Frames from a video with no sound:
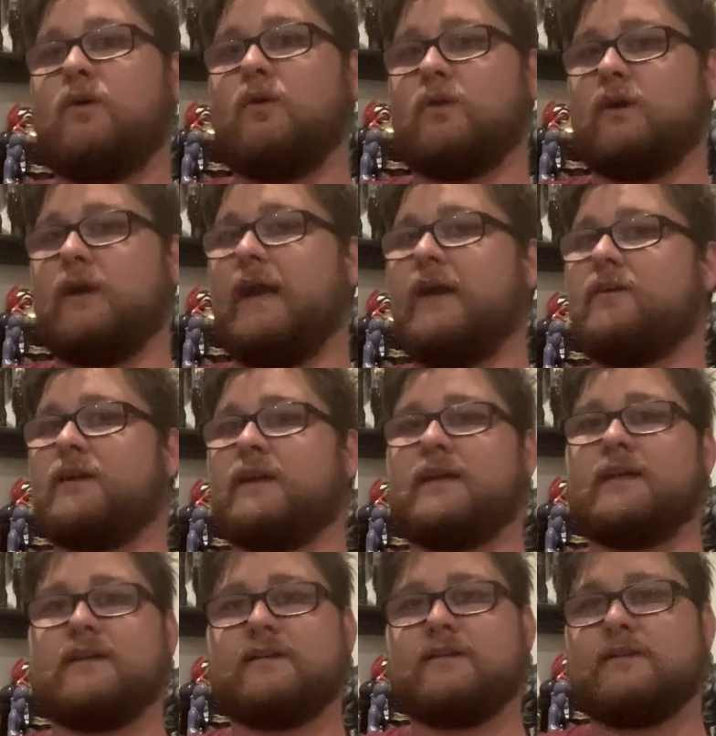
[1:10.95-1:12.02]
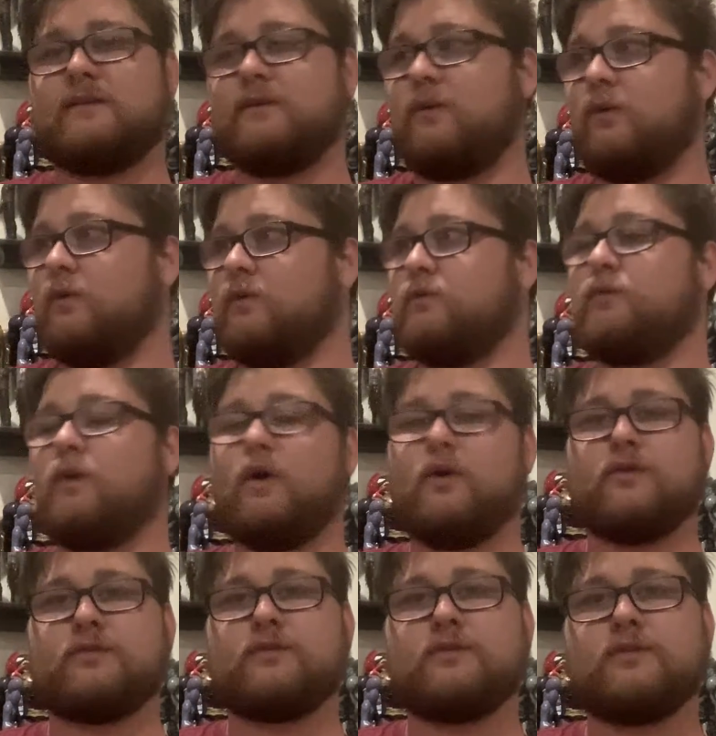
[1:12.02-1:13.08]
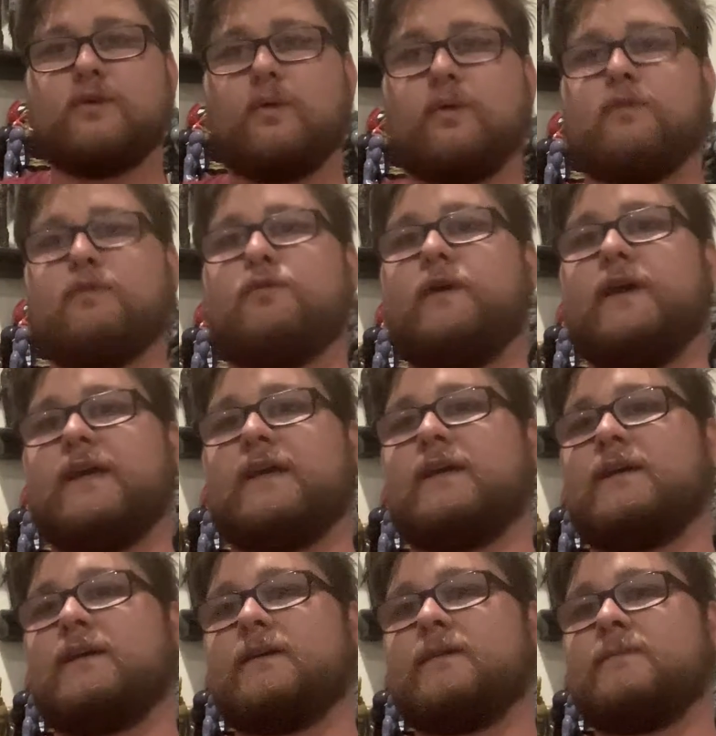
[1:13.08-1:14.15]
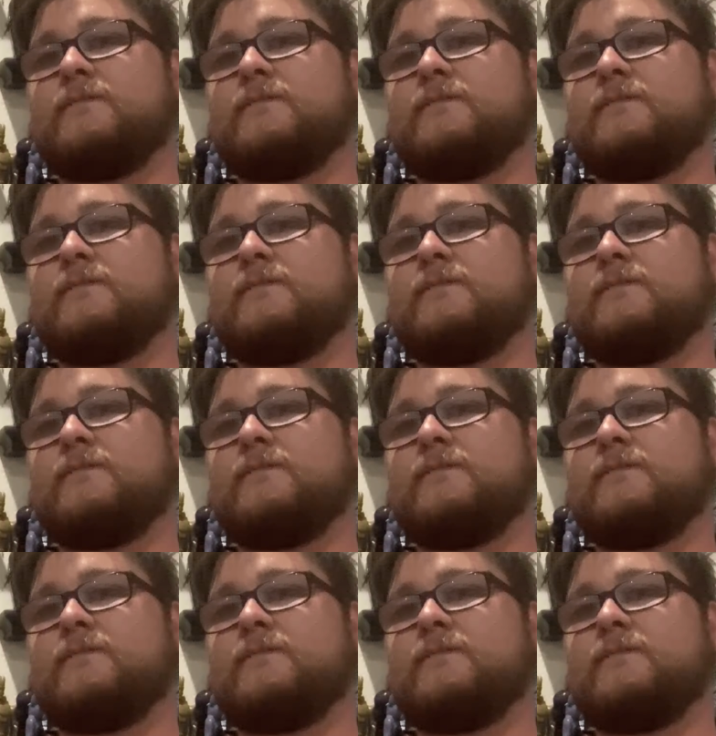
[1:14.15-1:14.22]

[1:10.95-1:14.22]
or arrogant or false or fake.